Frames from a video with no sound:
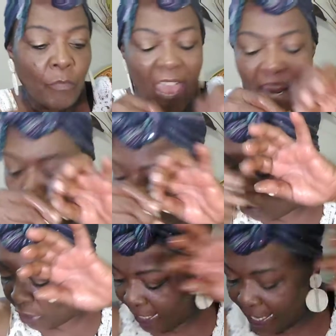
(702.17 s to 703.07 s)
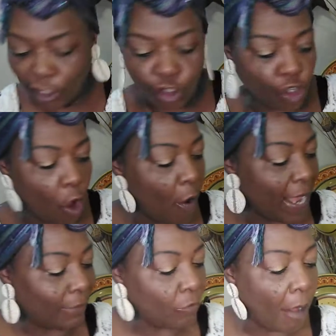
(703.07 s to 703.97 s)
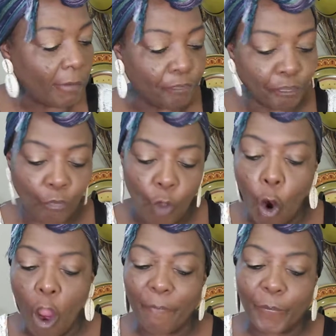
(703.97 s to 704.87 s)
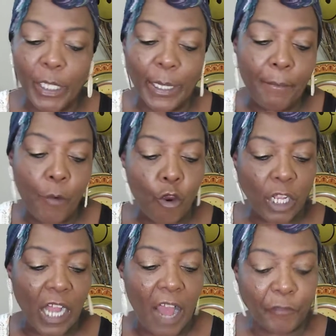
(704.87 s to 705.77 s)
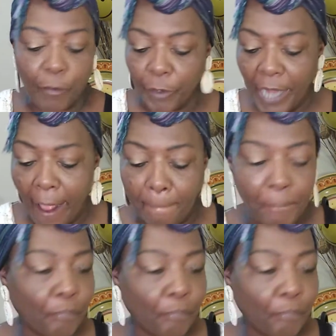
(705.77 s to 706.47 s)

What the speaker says: And I'm really enjoying, or I'm feeling more comfortable now